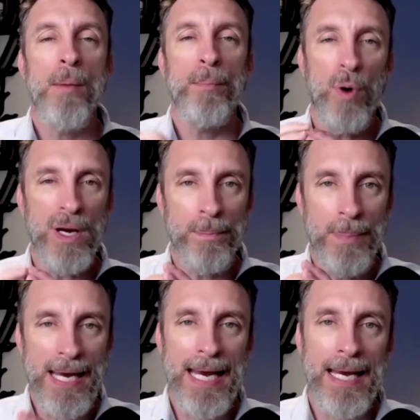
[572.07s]
Point
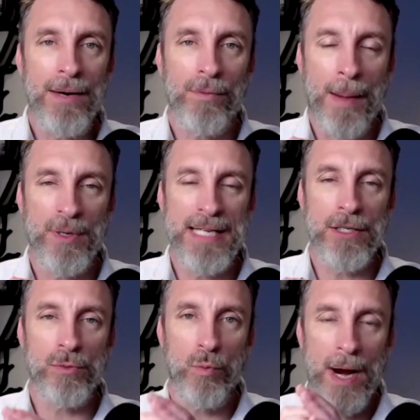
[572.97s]
B
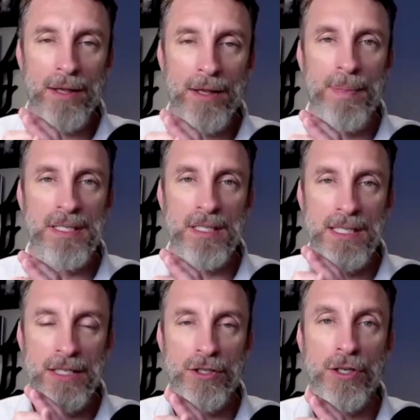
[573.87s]
represents where the business
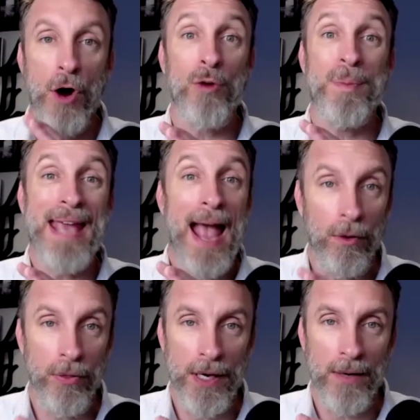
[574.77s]
needs to go to be
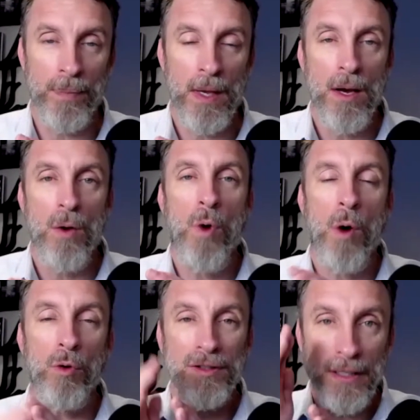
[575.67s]
healthy. What
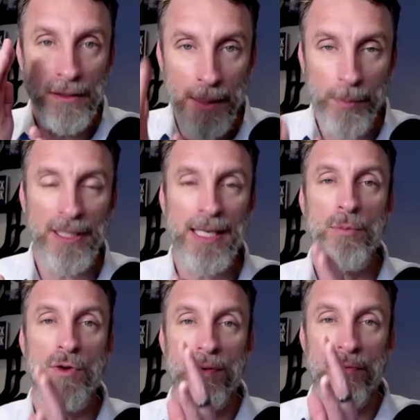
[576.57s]
will deliberately
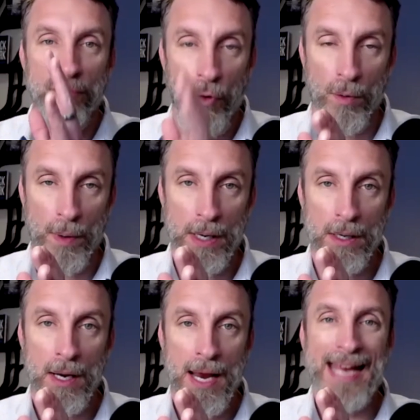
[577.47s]
move it forward
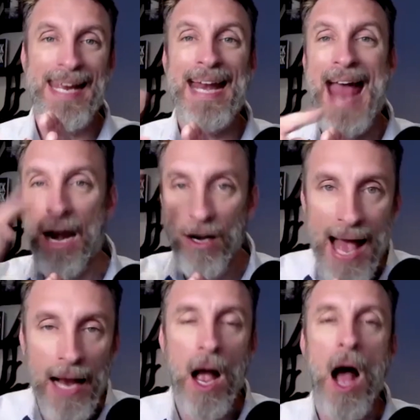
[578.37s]
and get it out of
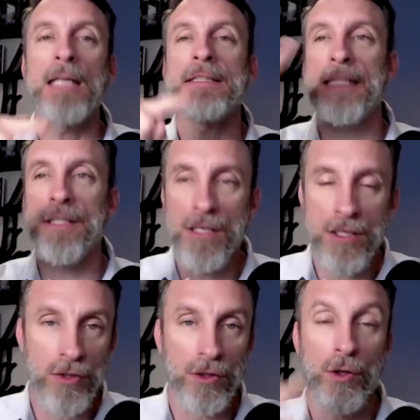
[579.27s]
that constant
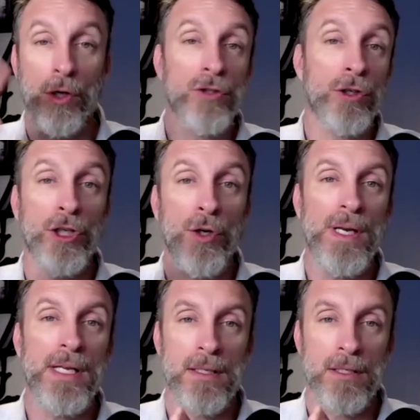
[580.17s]

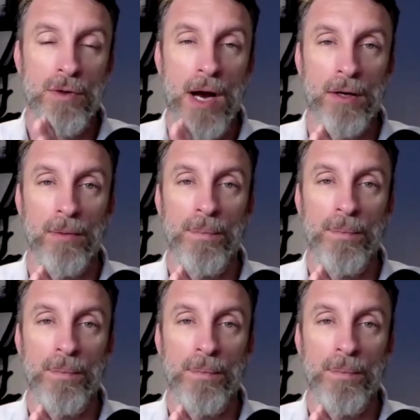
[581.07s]
circuitous struggle.